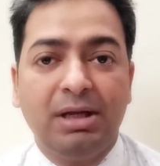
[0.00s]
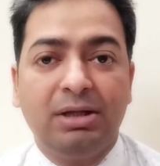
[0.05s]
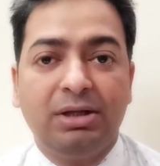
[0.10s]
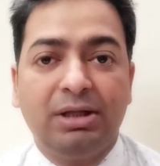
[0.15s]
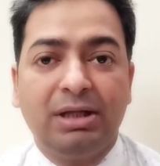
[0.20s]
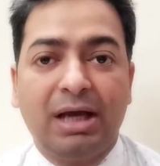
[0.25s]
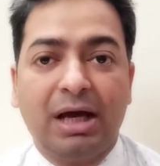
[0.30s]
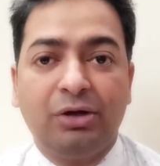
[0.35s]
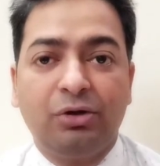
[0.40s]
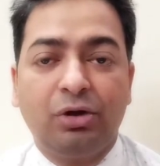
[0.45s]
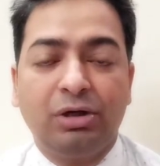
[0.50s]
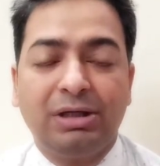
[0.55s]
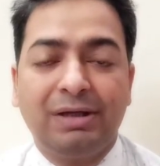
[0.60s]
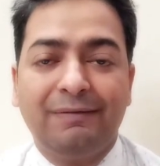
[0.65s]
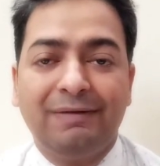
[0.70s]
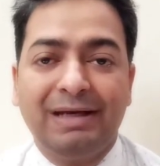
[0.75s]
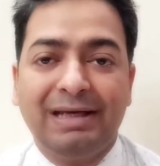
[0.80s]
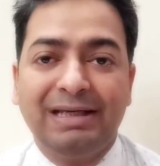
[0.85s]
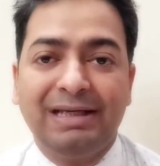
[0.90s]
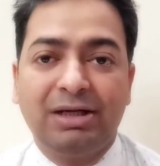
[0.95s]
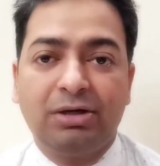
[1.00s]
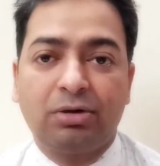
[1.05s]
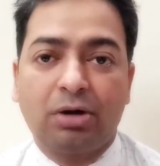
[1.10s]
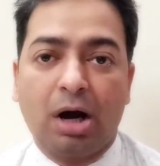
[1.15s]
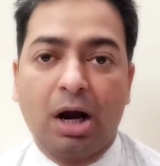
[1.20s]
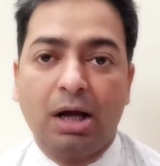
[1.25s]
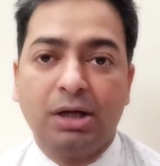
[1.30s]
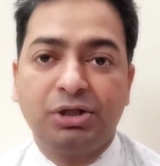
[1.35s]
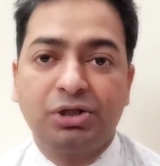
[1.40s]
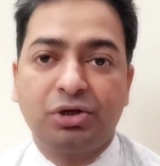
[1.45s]
They are not given any
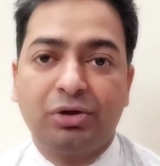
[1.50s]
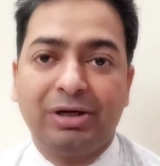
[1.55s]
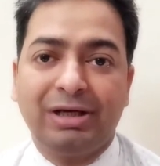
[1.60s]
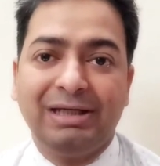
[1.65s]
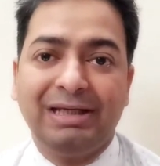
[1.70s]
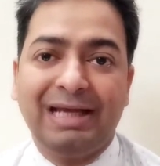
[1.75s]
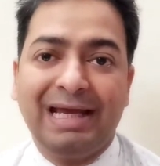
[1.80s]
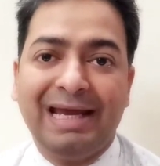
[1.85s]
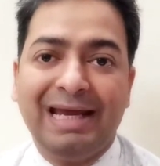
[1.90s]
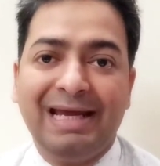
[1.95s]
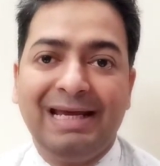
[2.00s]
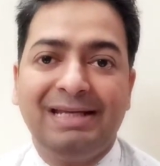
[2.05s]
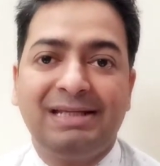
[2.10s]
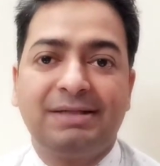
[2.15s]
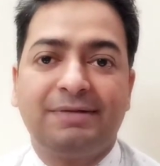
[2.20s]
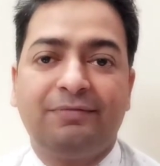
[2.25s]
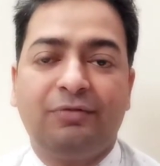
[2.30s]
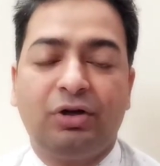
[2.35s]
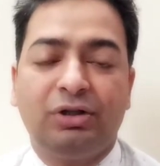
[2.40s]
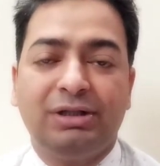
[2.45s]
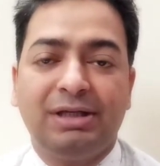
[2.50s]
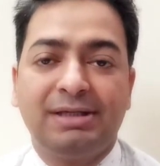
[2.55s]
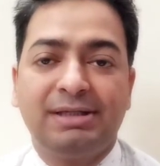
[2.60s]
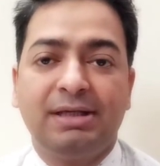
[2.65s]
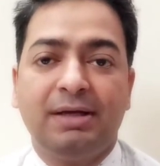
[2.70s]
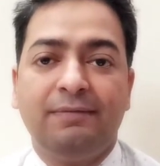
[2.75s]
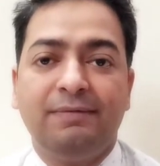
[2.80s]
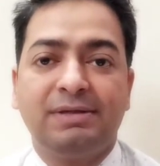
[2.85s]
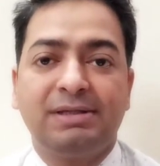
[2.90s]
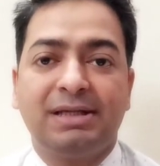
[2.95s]
grants or any aids for their
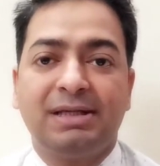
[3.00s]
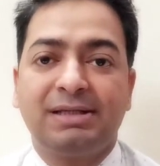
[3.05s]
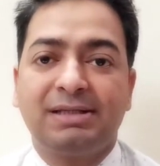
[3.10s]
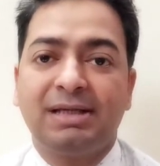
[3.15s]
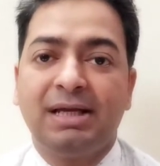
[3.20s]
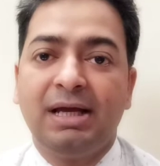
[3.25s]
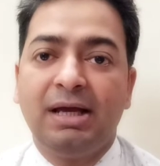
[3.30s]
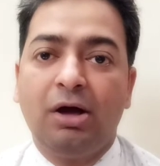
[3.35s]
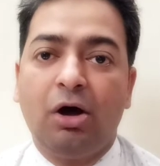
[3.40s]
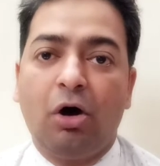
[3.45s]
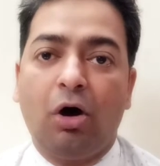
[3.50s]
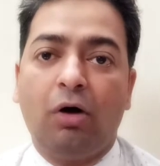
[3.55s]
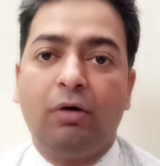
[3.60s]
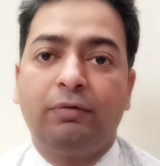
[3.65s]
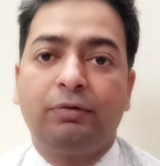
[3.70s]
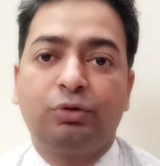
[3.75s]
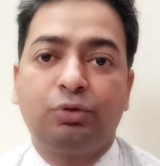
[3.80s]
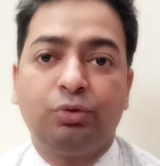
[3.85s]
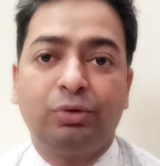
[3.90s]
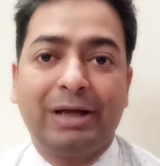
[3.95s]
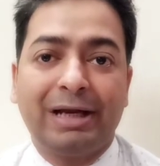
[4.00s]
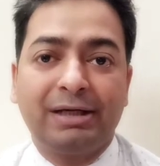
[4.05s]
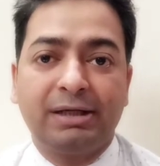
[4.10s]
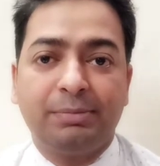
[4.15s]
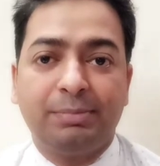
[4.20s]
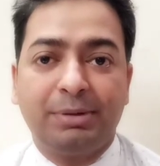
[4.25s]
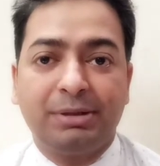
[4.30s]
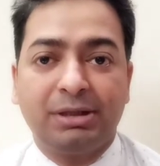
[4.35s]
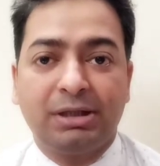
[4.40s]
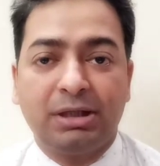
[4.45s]
services or to get a
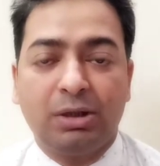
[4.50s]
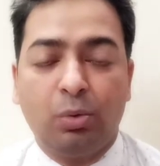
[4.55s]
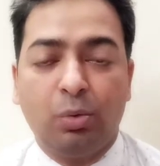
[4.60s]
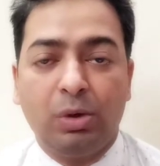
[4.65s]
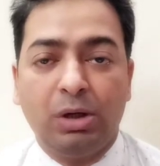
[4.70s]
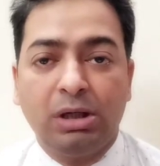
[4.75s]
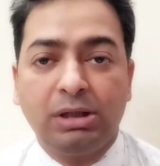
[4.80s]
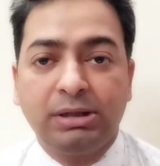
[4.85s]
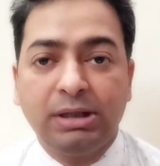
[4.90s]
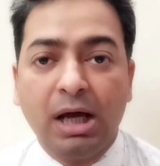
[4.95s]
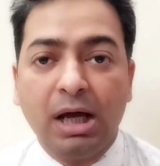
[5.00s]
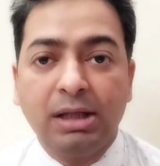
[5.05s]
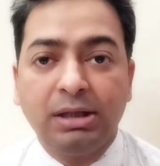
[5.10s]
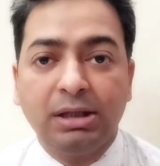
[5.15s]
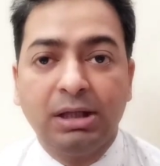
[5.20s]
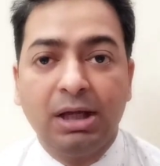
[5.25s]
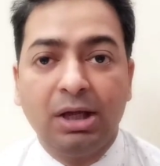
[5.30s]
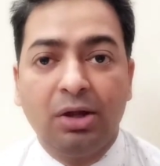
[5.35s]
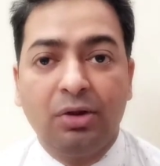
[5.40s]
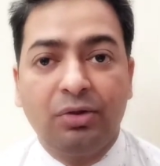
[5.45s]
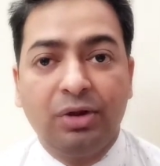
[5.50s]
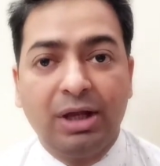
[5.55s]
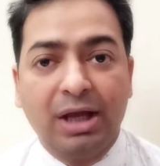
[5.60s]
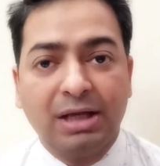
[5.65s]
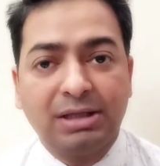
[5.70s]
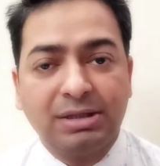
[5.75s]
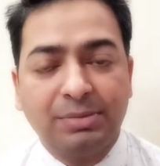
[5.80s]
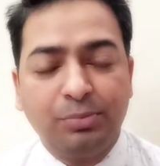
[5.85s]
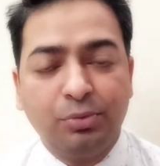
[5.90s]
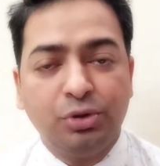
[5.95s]
particular work done. They
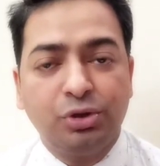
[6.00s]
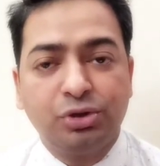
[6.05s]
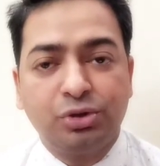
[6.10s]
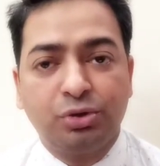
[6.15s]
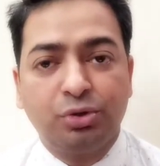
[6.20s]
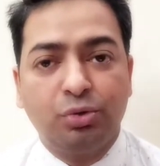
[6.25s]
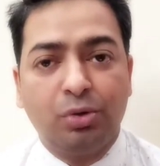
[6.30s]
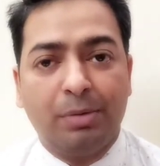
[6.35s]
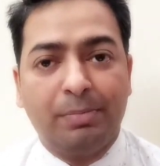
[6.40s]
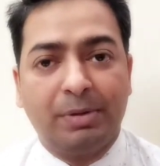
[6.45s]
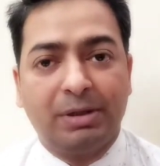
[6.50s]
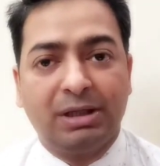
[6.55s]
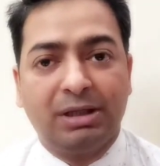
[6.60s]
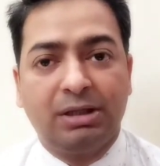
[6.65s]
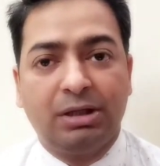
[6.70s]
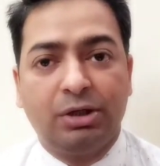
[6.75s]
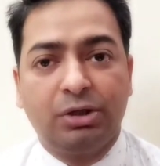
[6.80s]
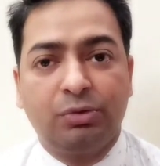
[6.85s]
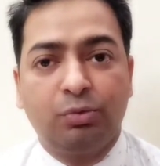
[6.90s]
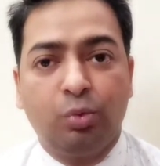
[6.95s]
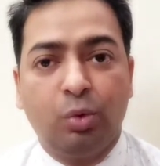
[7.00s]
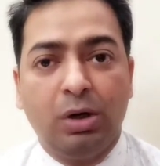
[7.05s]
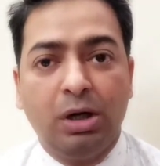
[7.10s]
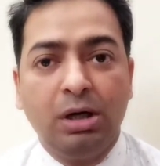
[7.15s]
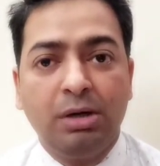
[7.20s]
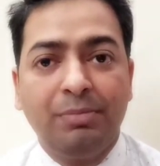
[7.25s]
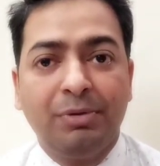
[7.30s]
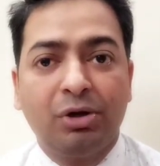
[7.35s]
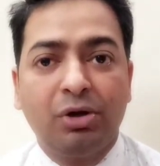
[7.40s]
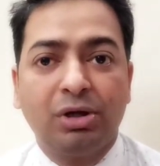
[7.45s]
are supposed to do a particular
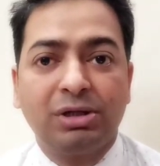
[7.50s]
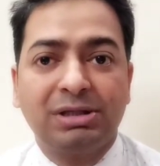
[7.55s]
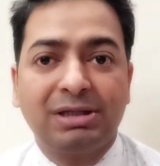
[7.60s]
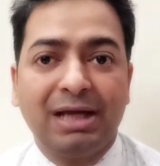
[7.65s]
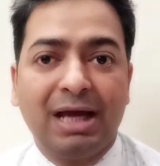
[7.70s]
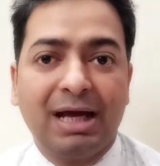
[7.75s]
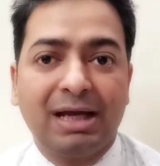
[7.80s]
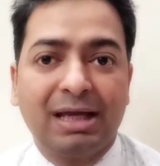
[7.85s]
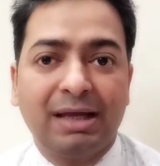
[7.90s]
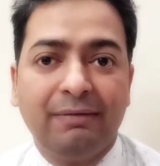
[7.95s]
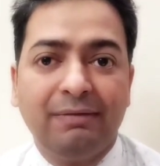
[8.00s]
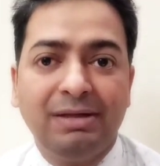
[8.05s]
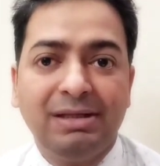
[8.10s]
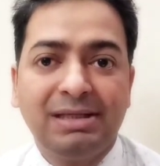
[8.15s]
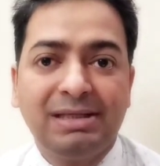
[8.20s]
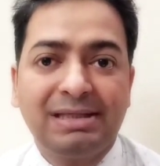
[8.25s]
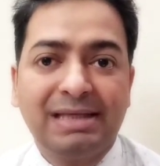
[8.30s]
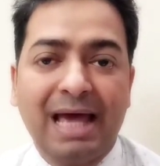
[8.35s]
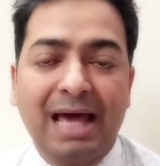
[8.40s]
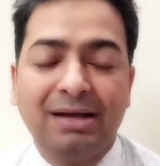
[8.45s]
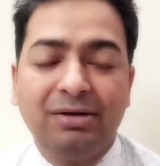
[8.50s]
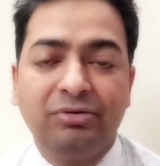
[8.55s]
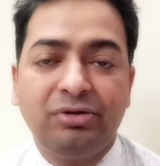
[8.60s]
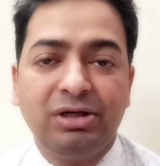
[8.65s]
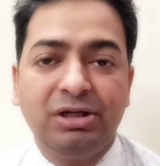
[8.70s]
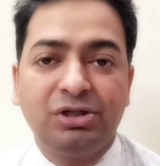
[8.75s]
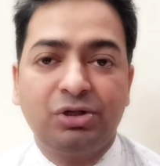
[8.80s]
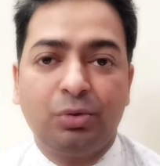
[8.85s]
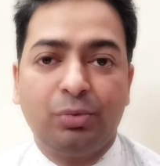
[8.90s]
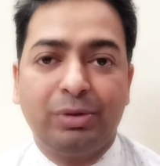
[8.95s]
work because they are given
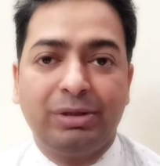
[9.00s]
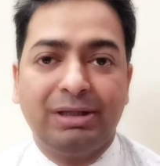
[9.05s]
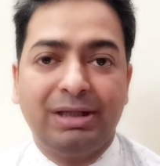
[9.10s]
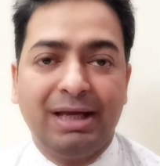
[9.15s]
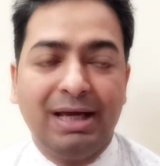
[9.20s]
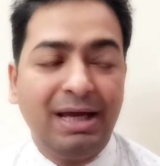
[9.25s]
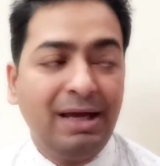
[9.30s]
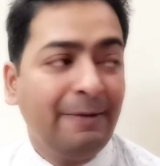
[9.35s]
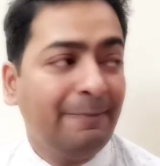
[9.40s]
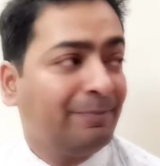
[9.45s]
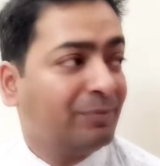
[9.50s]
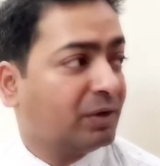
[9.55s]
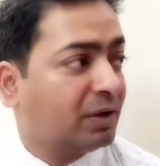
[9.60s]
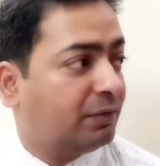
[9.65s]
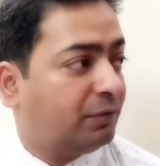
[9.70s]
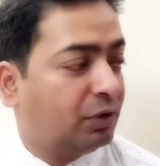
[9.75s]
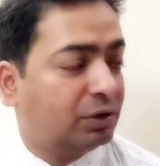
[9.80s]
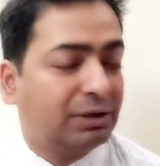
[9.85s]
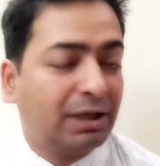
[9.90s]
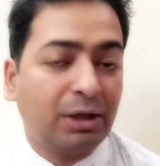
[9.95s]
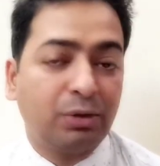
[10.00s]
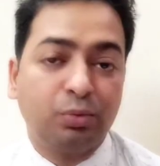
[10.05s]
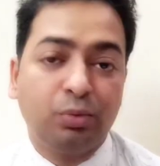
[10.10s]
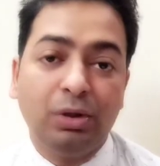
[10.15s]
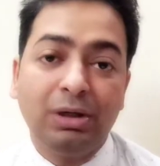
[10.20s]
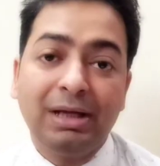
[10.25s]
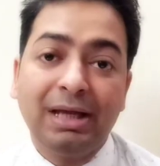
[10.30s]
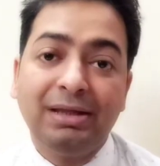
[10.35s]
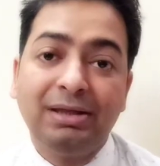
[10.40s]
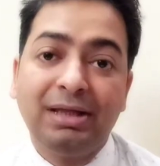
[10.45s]
salaries over there for that
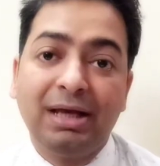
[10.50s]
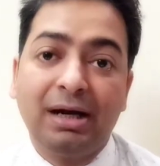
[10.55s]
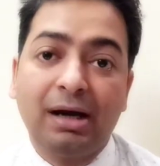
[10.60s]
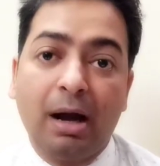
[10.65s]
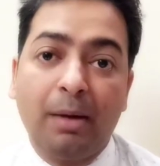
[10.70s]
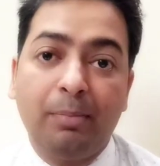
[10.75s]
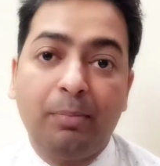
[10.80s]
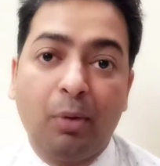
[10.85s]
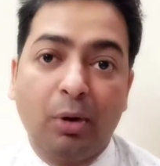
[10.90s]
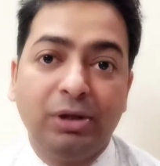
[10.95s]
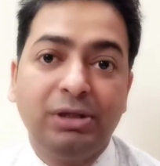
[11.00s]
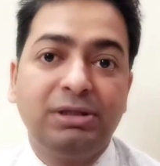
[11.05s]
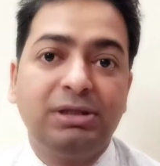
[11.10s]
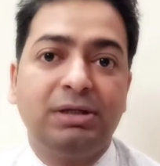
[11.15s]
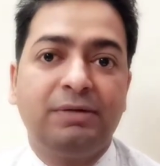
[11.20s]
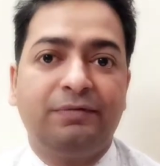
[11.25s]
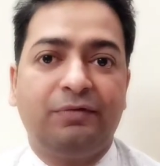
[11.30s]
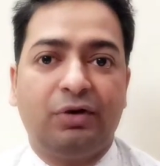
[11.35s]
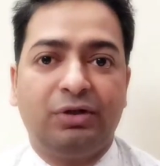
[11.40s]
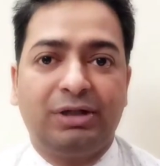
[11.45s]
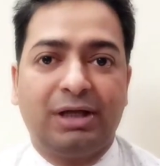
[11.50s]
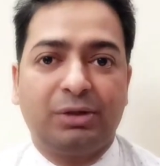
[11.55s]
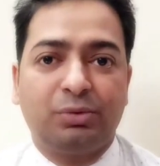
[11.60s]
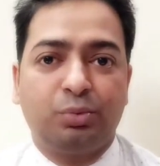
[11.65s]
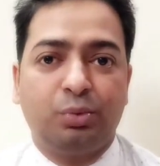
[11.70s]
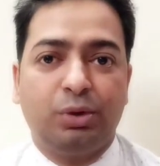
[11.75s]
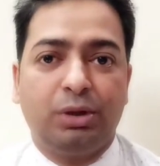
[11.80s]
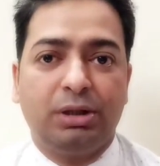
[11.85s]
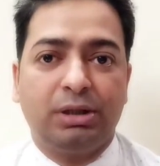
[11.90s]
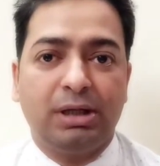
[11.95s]
work, and they are appointed for
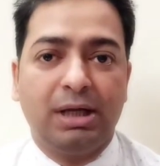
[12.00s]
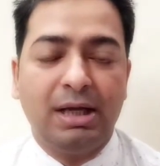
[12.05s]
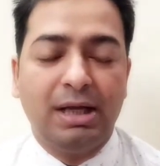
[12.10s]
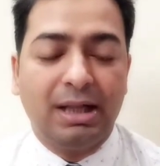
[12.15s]
that work.